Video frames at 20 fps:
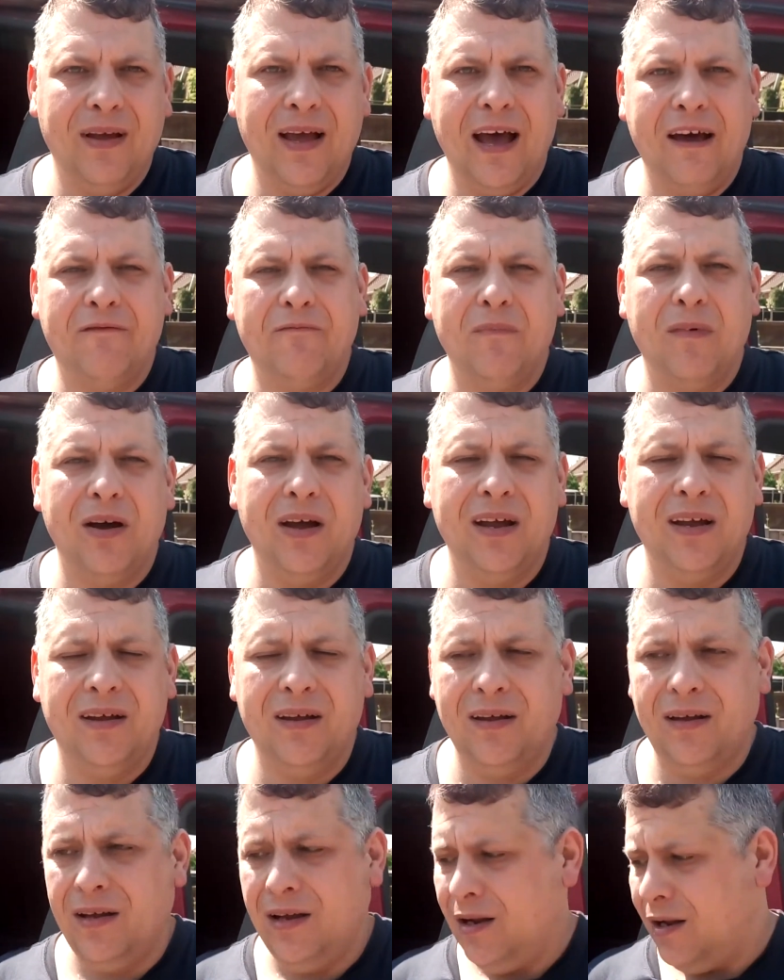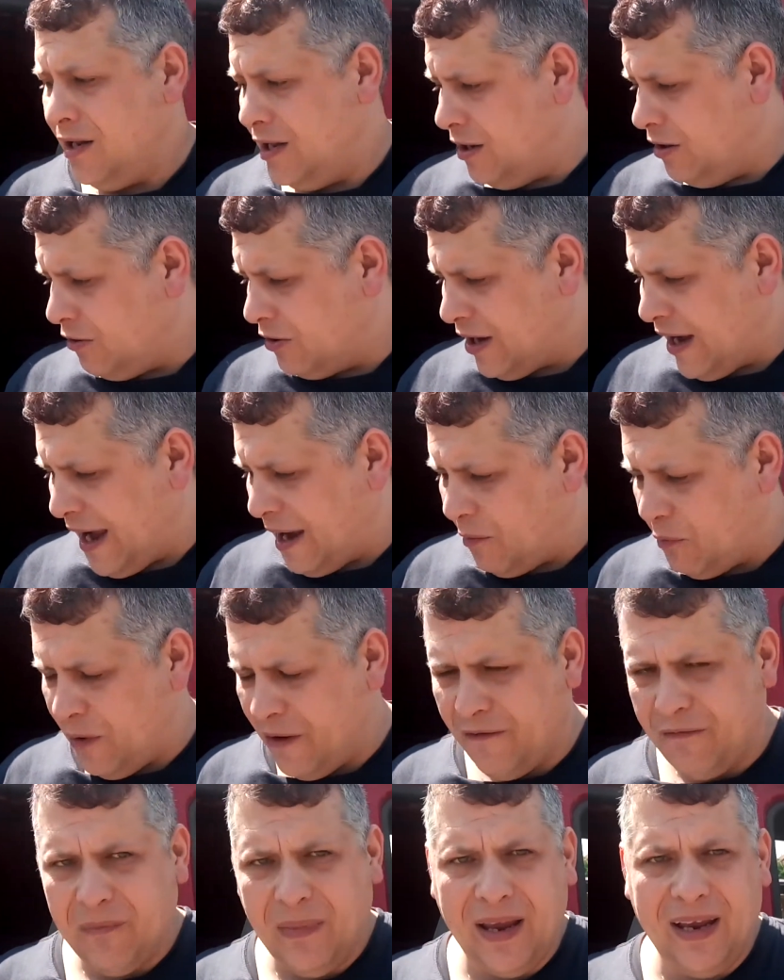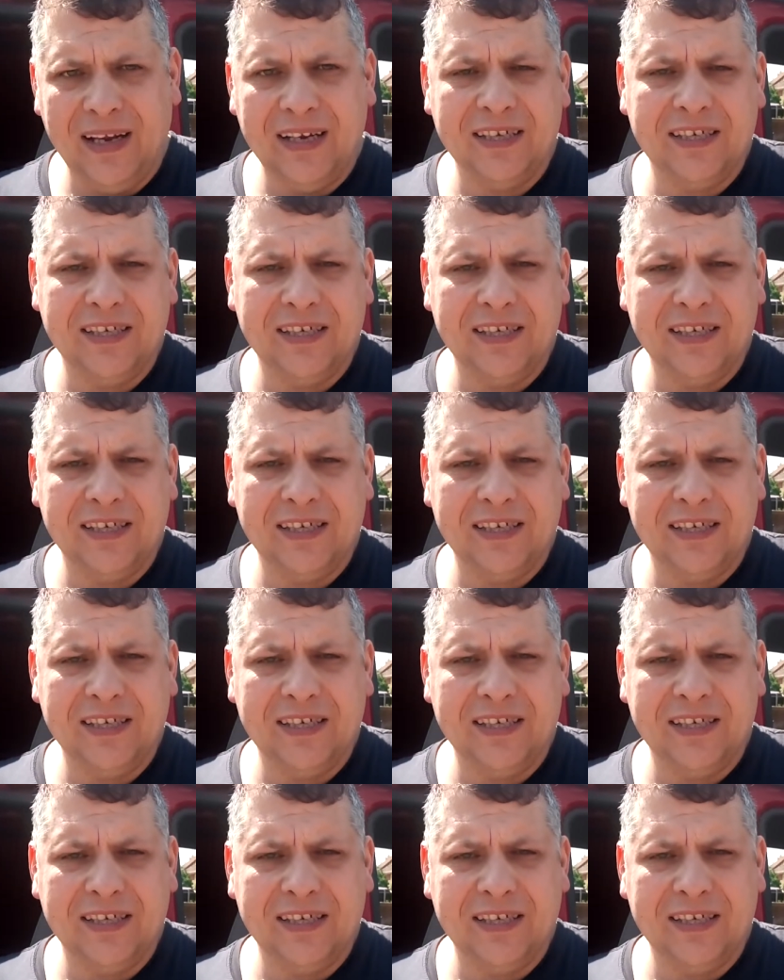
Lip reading: have my little cat with me.